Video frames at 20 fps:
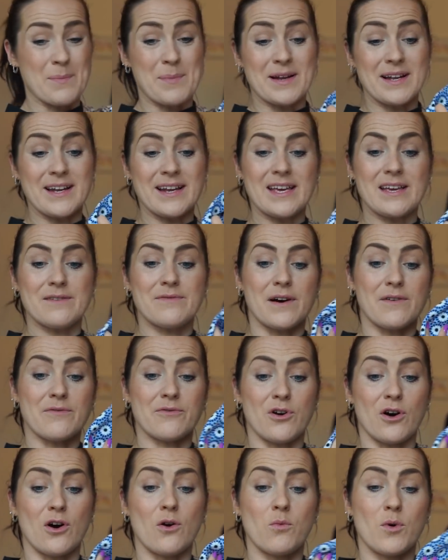I believe
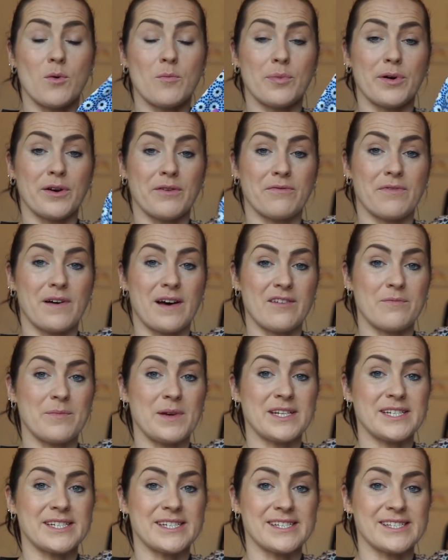I've got 1.5
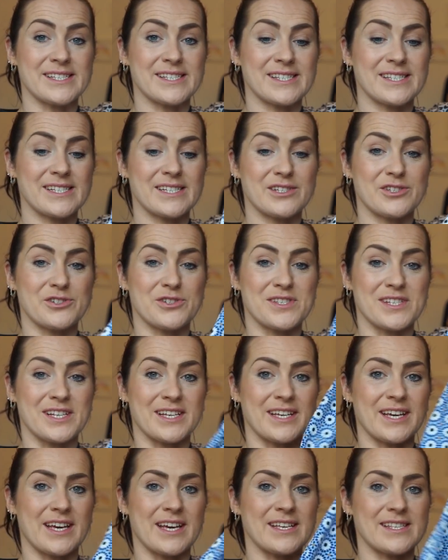metres just
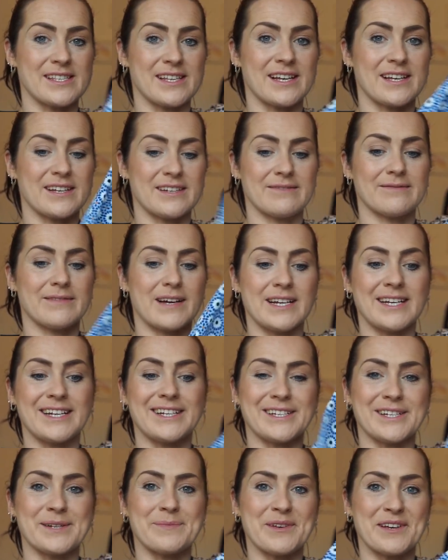in case I
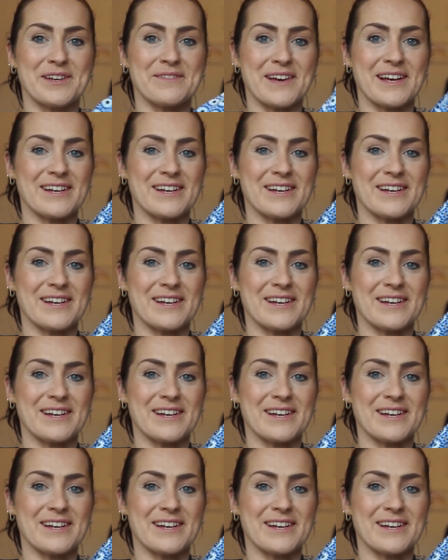needed a bit of